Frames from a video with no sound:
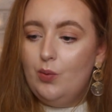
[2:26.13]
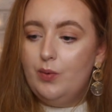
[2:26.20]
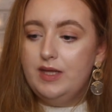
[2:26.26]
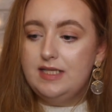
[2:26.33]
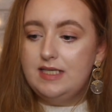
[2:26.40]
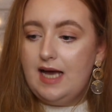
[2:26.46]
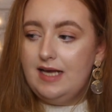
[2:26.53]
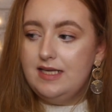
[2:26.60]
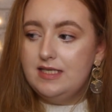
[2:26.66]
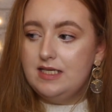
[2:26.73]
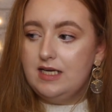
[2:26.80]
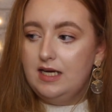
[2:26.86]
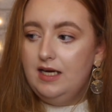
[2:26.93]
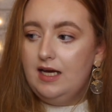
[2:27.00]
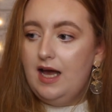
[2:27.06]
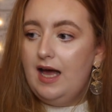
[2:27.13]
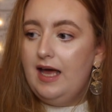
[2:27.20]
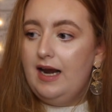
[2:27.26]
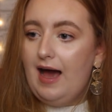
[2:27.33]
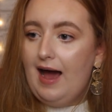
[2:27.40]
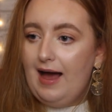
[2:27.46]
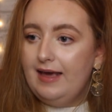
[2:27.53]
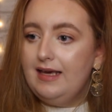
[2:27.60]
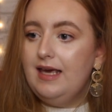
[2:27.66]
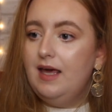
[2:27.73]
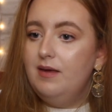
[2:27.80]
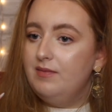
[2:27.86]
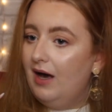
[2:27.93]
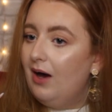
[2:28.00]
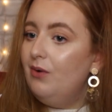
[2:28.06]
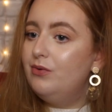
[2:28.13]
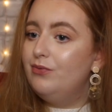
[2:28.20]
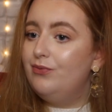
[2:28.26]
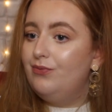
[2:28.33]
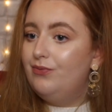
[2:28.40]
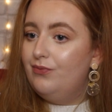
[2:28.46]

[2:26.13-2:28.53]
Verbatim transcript: with a tester and I came out